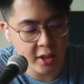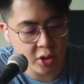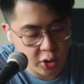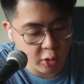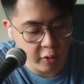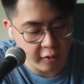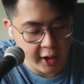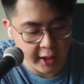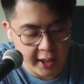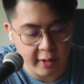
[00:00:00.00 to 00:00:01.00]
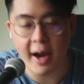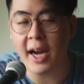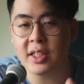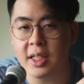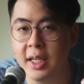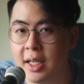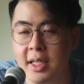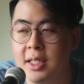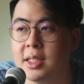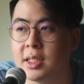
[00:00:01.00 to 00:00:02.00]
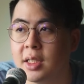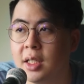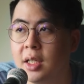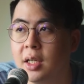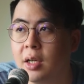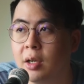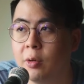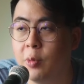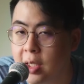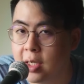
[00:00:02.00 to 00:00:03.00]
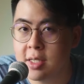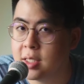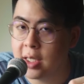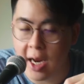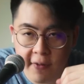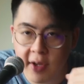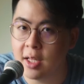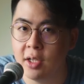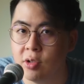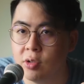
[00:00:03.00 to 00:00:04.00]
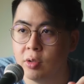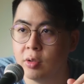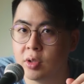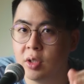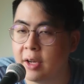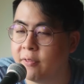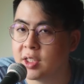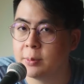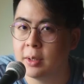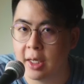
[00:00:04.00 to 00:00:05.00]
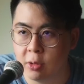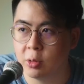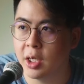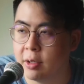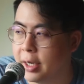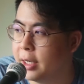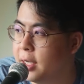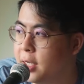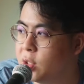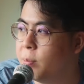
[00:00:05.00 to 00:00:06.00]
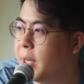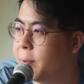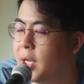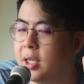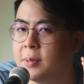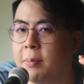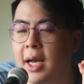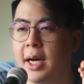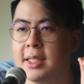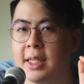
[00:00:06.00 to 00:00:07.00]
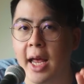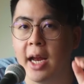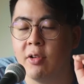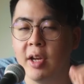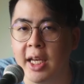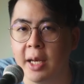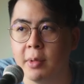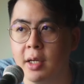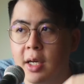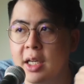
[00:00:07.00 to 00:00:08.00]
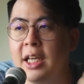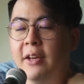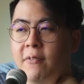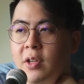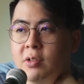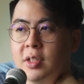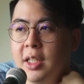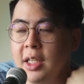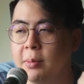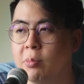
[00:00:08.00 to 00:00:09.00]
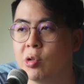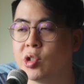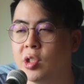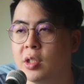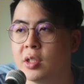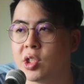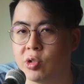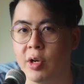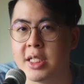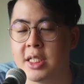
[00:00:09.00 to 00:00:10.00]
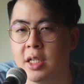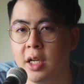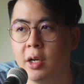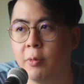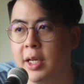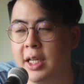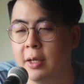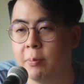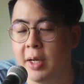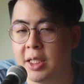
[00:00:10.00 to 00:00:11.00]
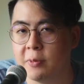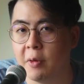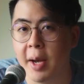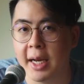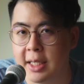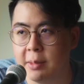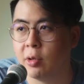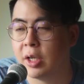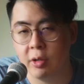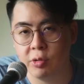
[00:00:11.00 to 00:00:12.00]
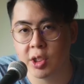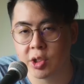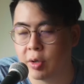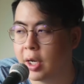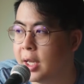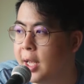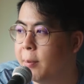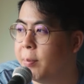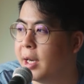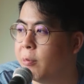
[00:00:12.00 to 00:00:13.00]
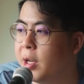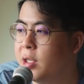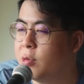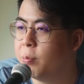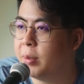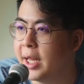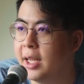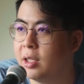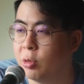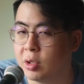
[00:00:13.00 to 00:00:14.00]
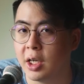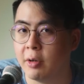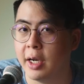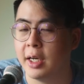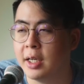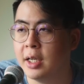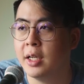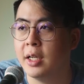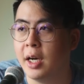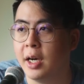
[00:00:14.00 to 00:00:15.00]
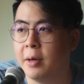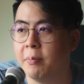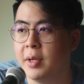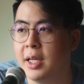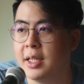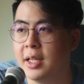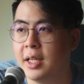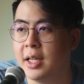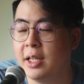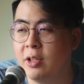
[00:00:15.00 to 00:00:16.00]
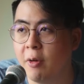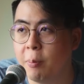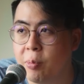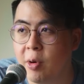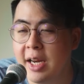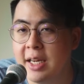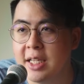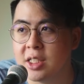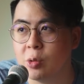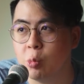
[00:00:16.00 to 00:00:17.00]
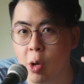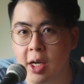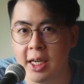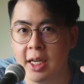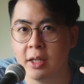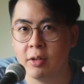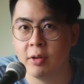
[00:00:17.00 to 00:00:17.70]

in truth, right, there actually is returns in everything you do. So like for example, like Dota, right? So because Ming Han is an angry gamer, he feels the emotional stress when he plays with a bad team or he loses, right? But when you play Dota, right, your brain is working,